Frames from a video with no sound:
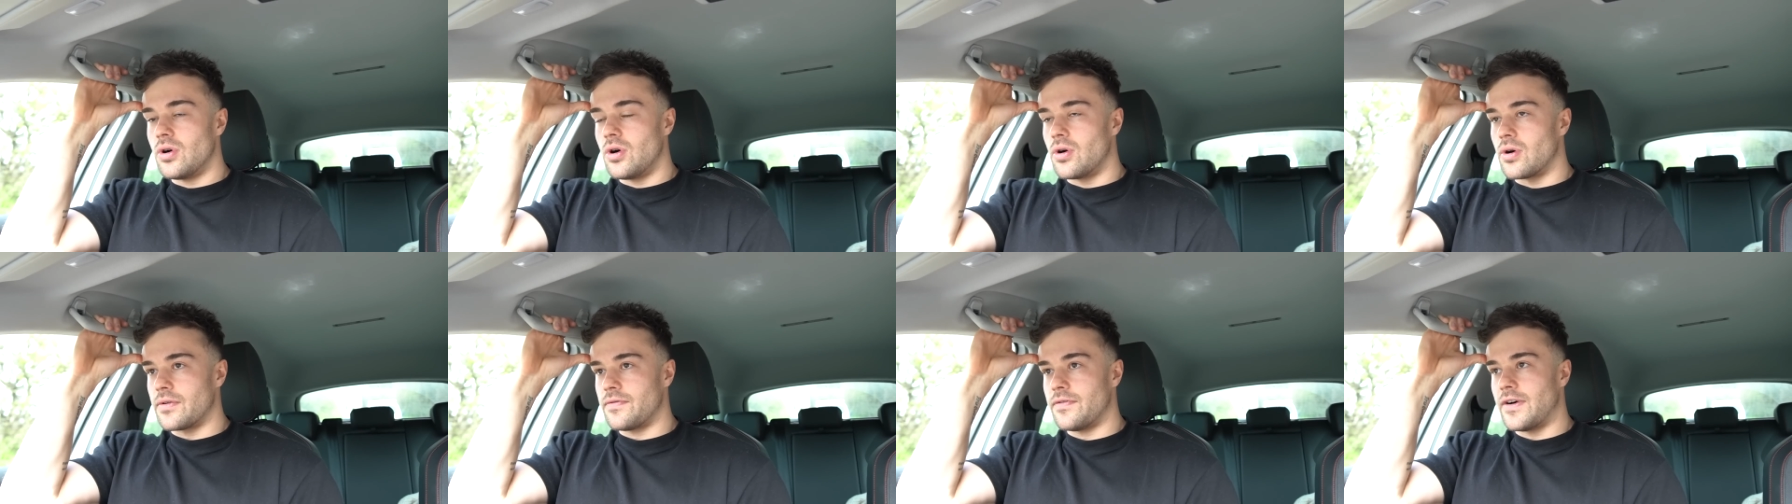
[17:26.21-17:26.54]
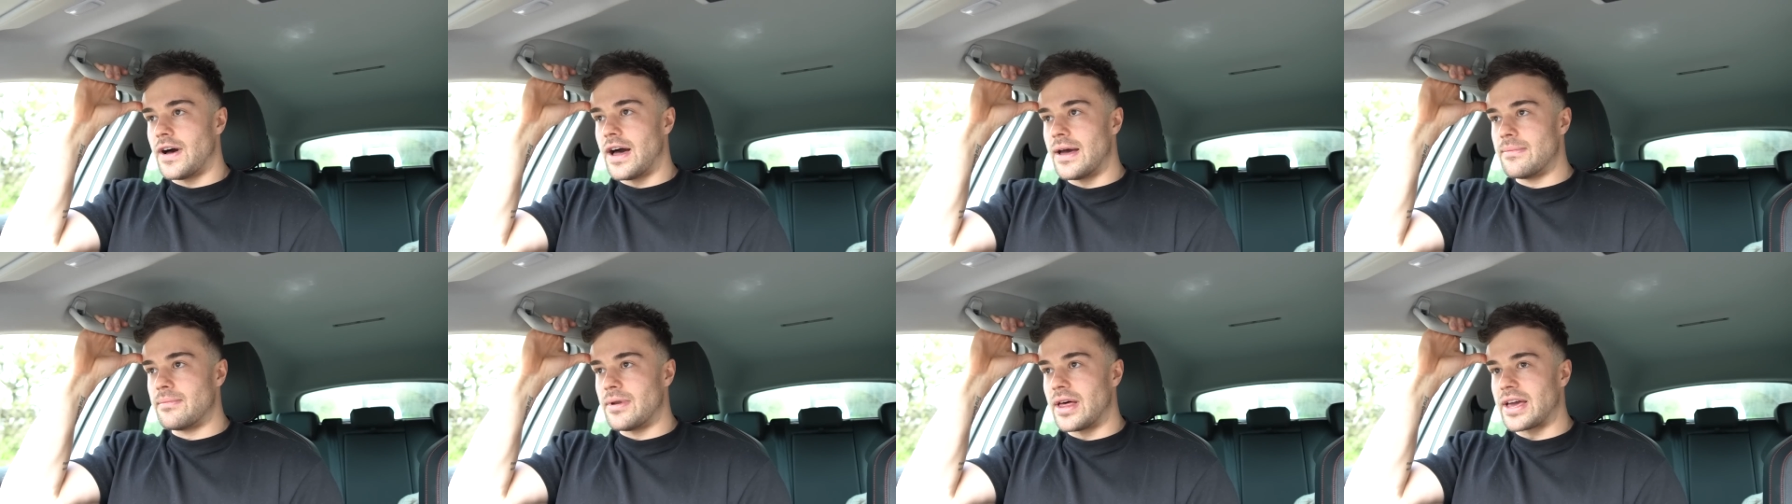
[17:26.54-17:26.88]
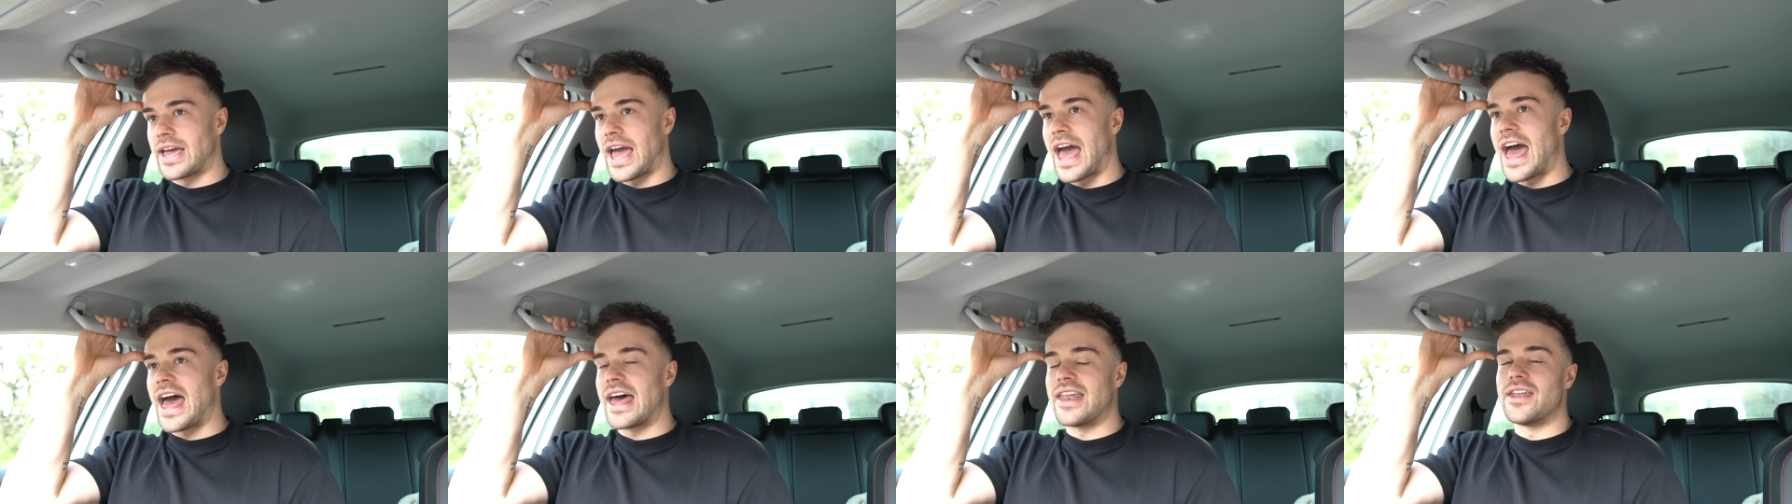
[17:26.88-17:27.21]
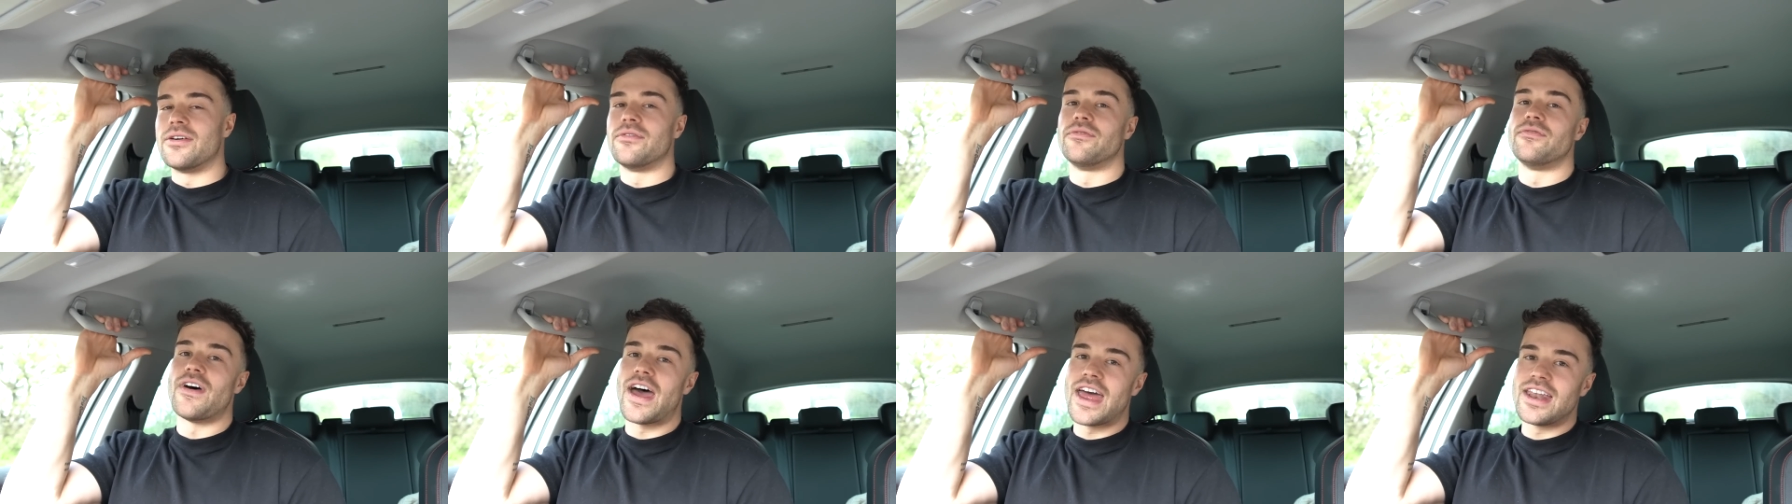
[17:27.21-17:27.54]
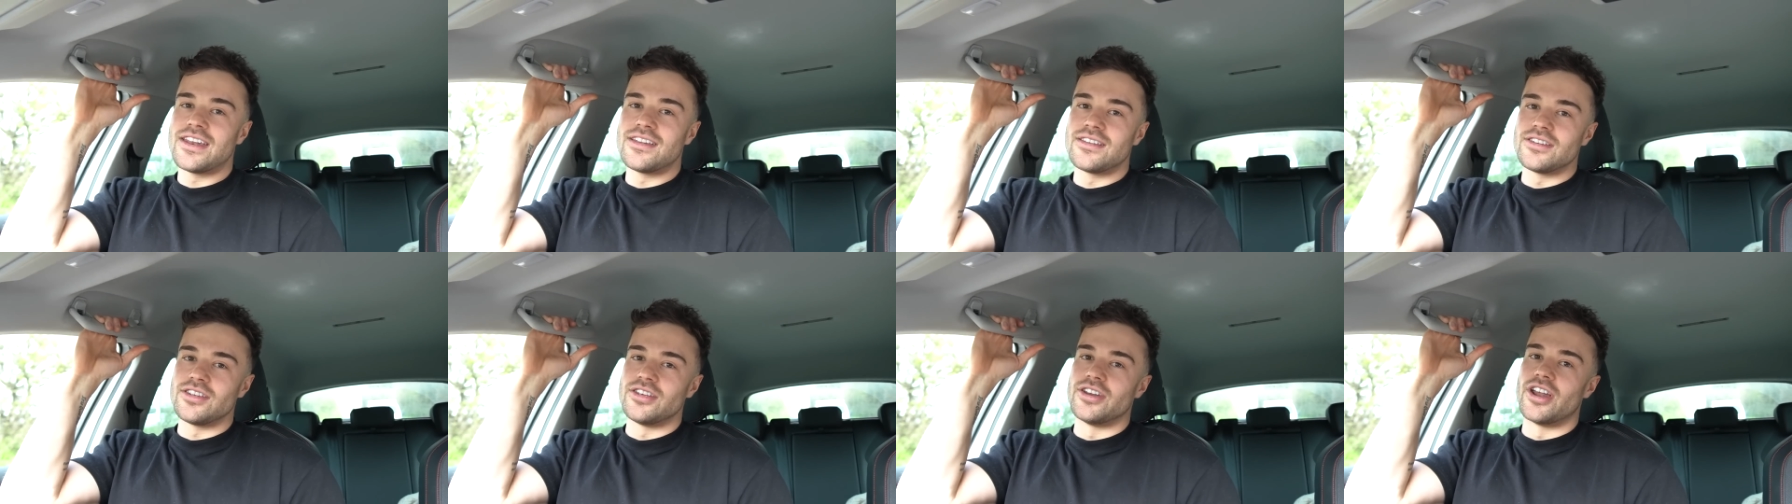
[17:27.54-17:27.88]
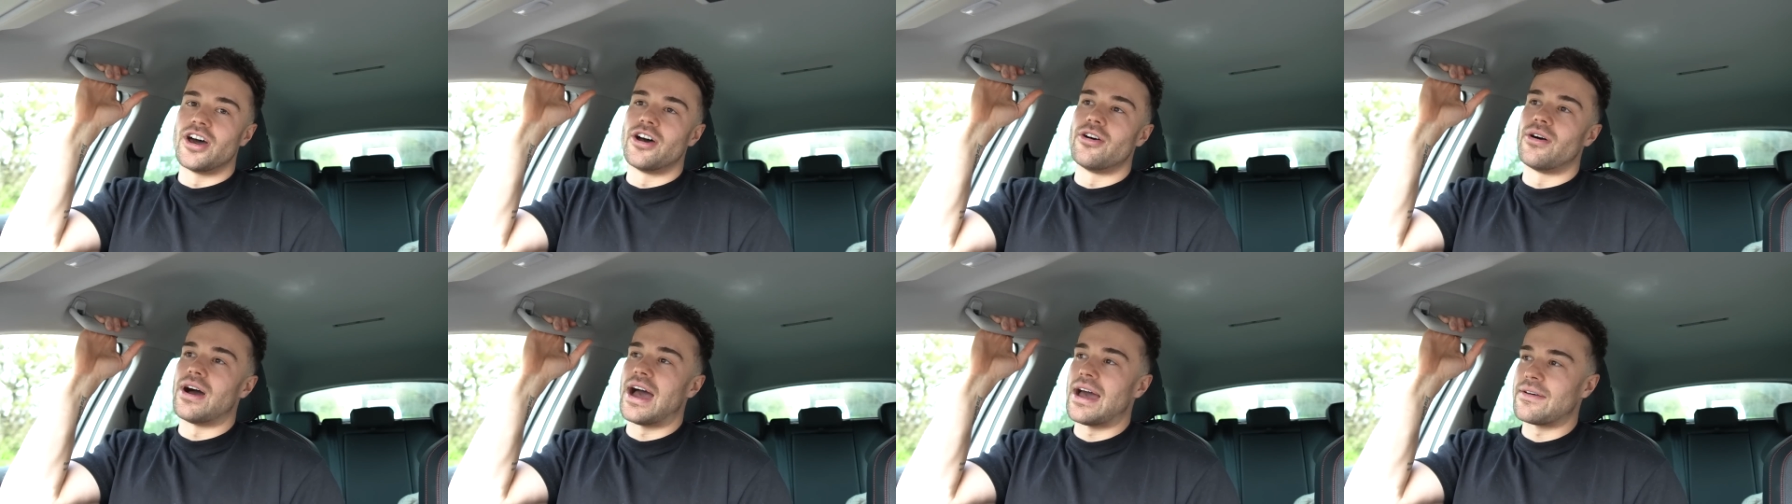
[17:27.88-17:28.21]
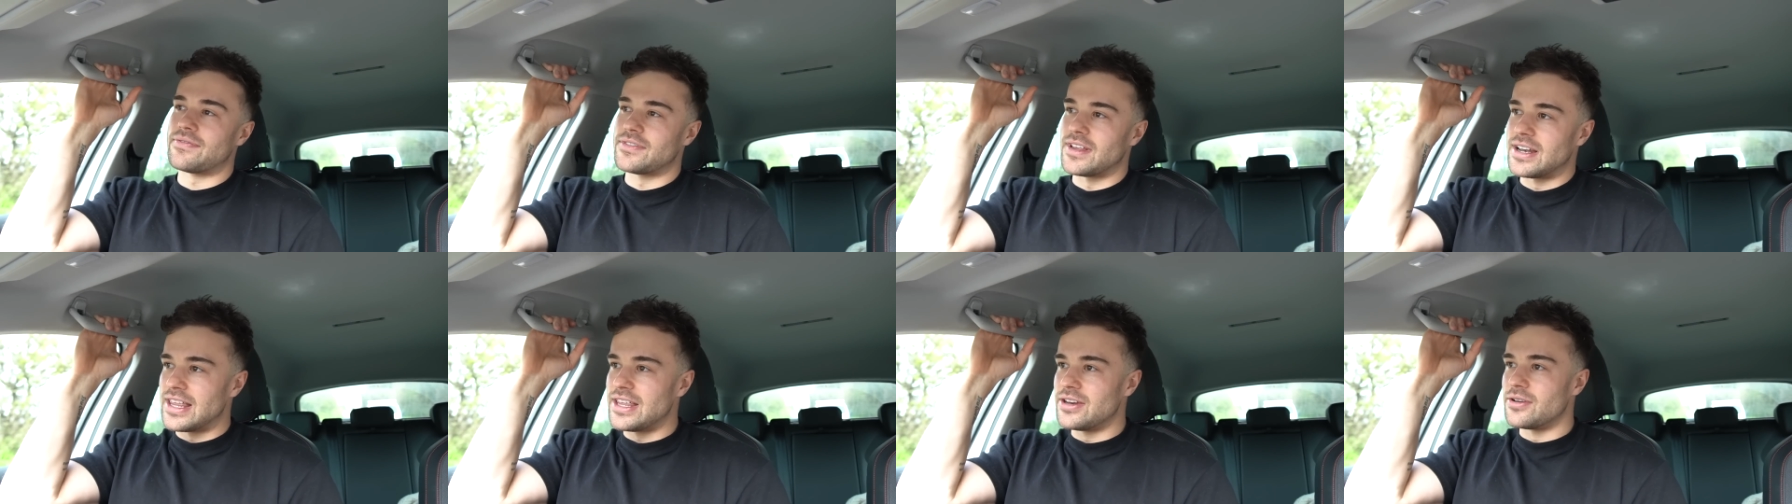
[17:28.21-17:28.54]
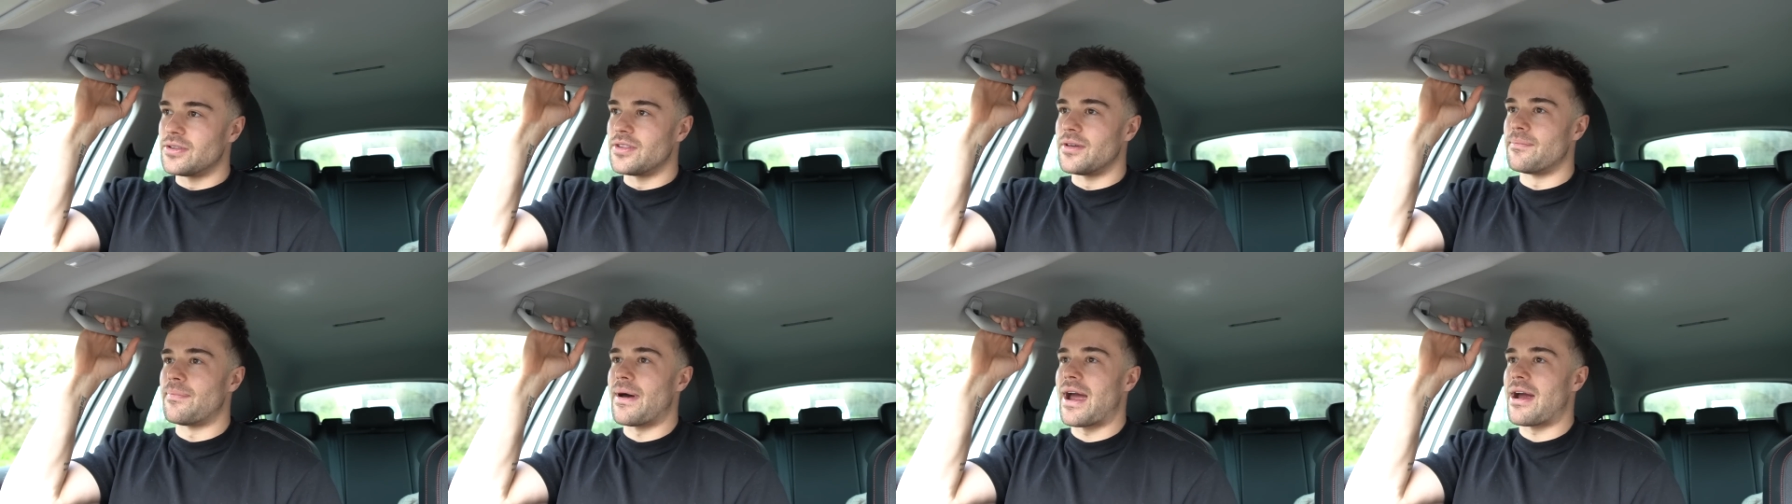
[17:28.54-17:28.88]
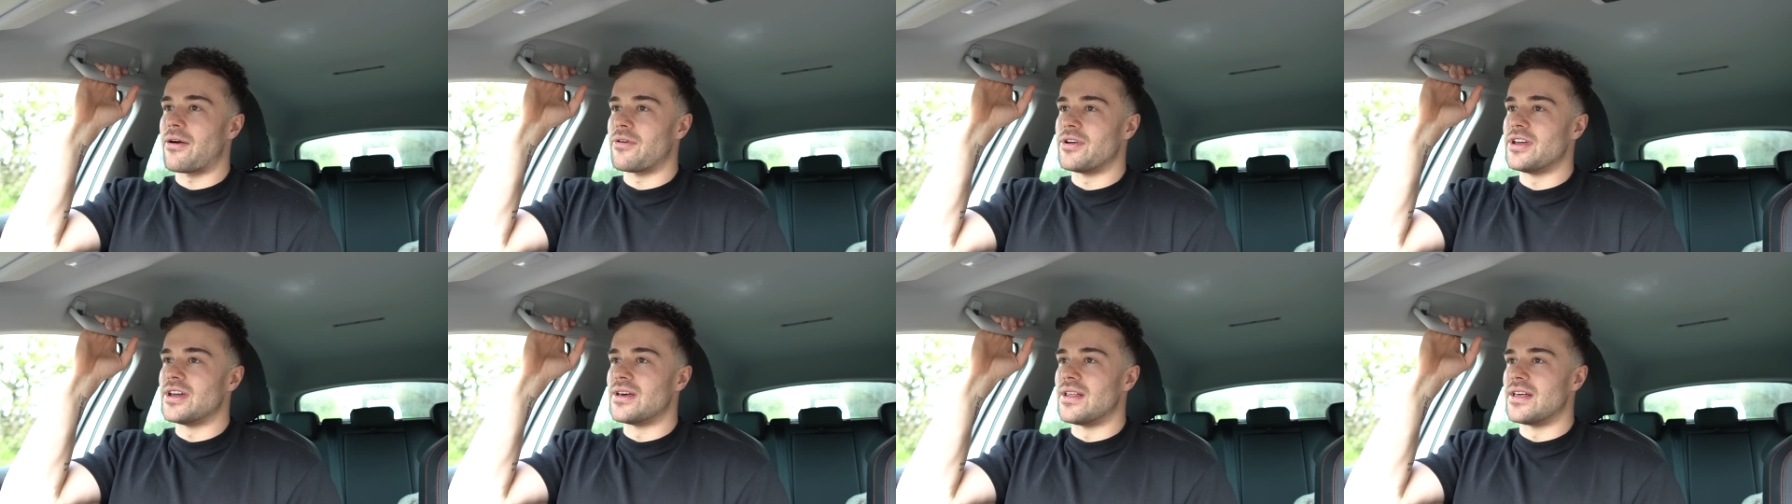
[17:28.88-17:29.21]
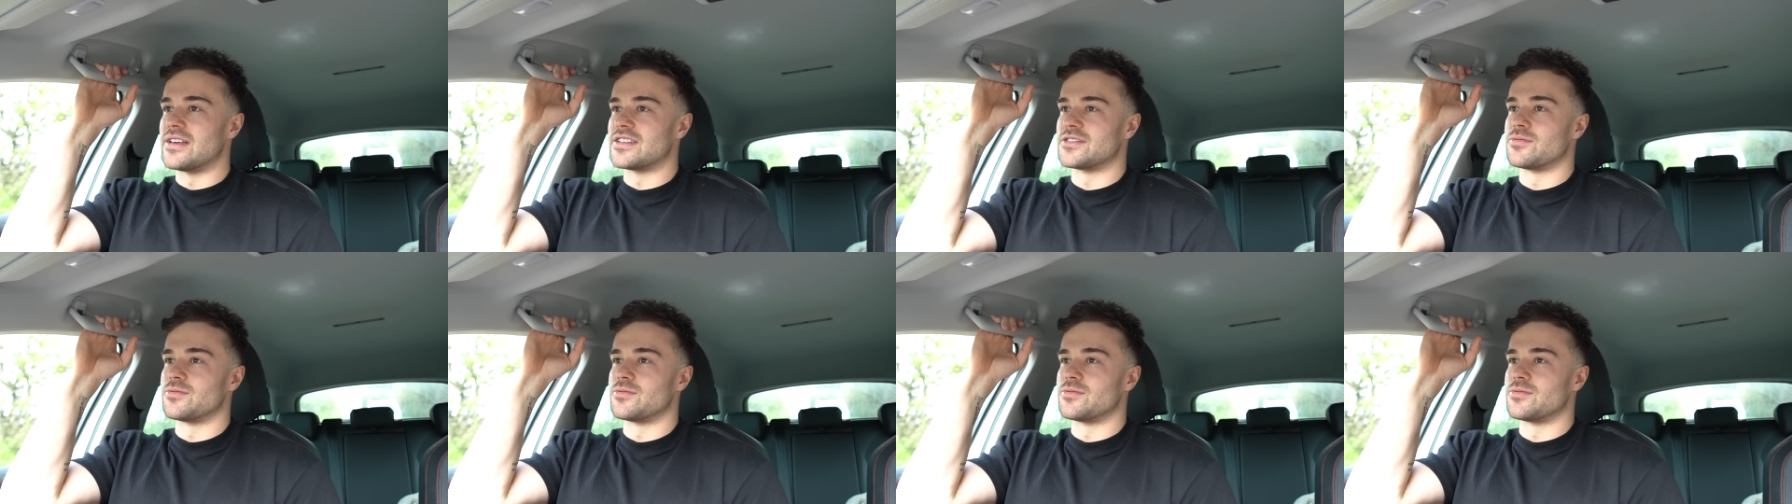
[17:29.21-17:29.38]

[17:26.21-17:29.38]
or if I'm like at an event, you know, I have to lean on the barrier.